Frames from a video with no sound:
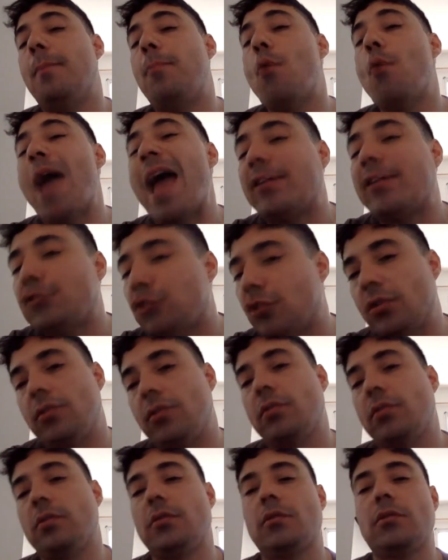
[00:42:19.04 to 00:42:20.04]

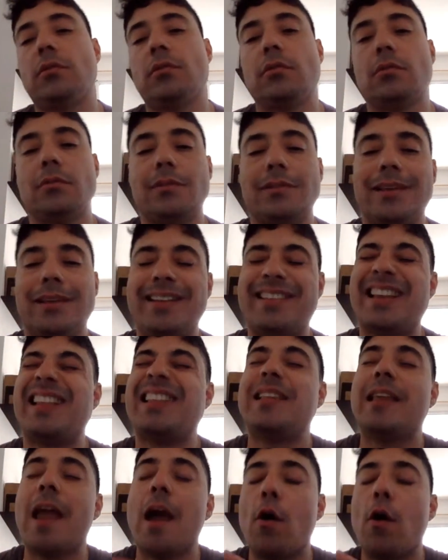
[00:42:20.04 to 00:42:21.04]
Depression. It's
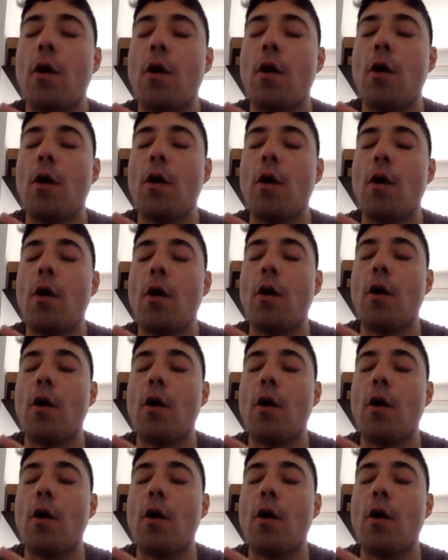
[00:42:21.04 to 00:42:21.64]
a terrible.